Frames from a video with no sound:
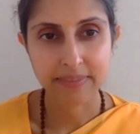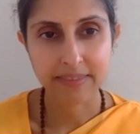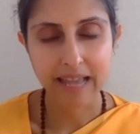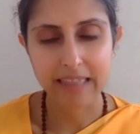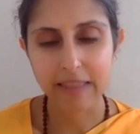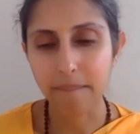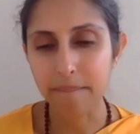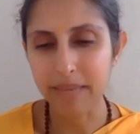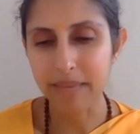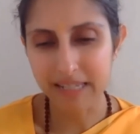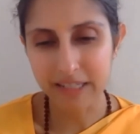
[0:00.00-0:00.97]
And the
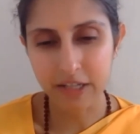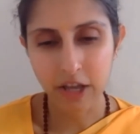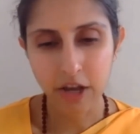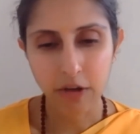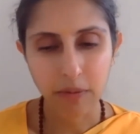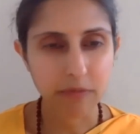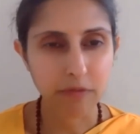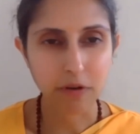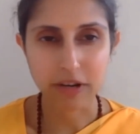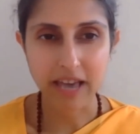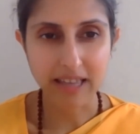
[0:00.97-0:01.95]
minute we
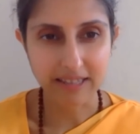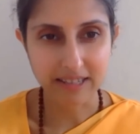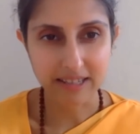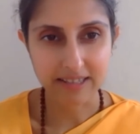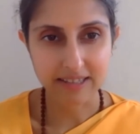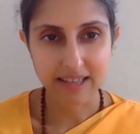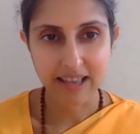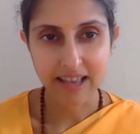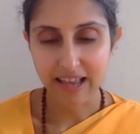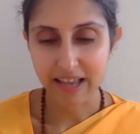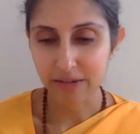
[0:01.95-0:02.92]
forget it
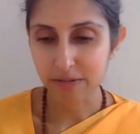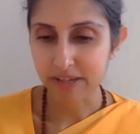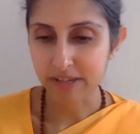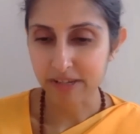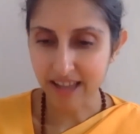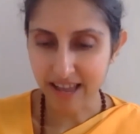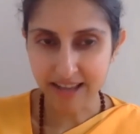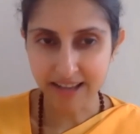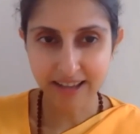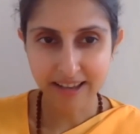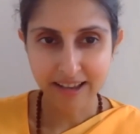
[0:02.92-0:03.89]
and we
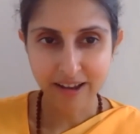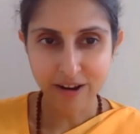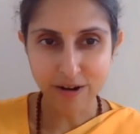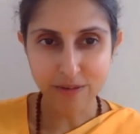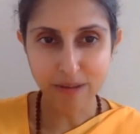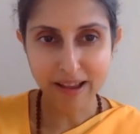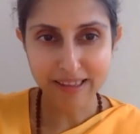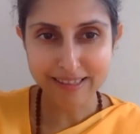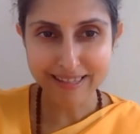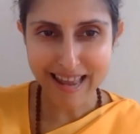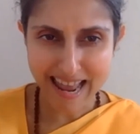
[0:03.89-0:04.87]
take her by the
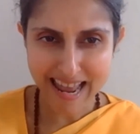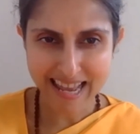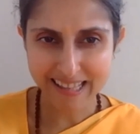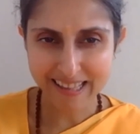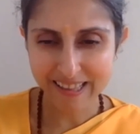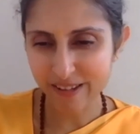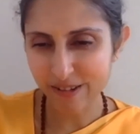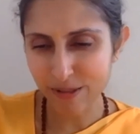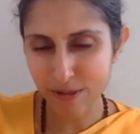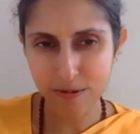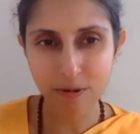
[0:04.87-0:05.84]
tail and
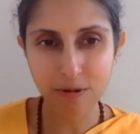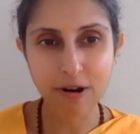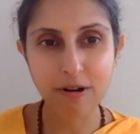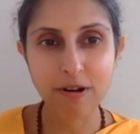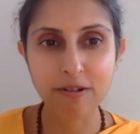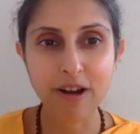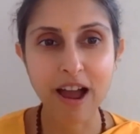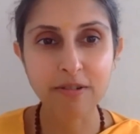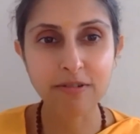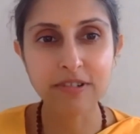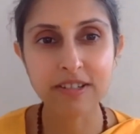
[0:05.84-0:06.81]
throw her
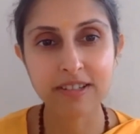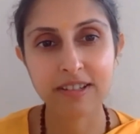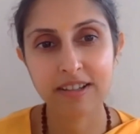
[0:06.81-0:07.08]
around,